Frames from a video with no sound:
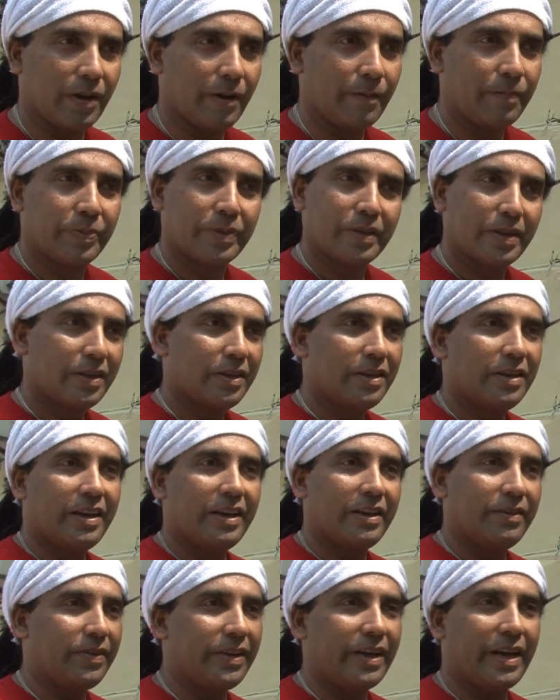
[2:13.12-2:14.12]
uh,
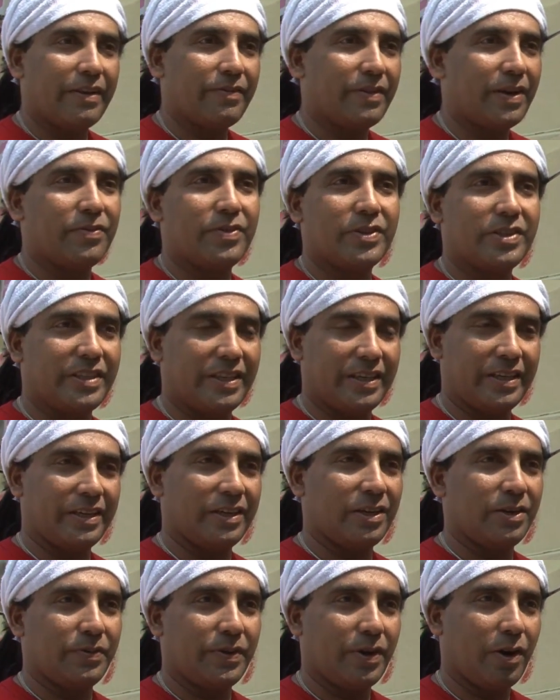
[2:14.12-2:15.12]
we have everything.
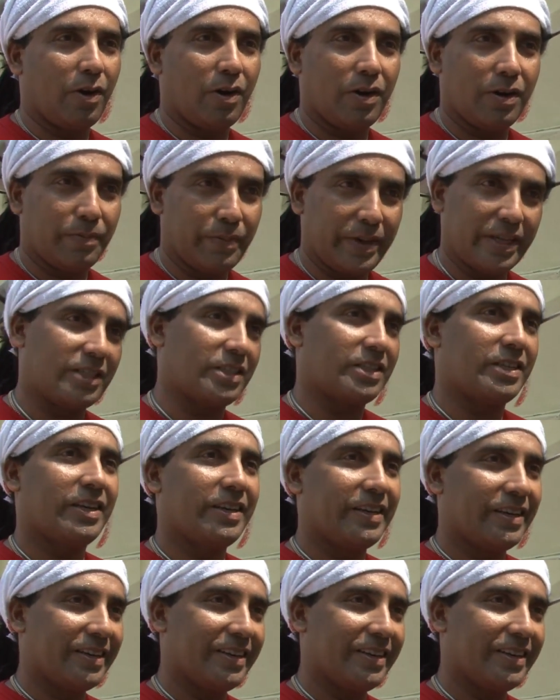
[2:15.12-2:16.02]
You know, we all mixed.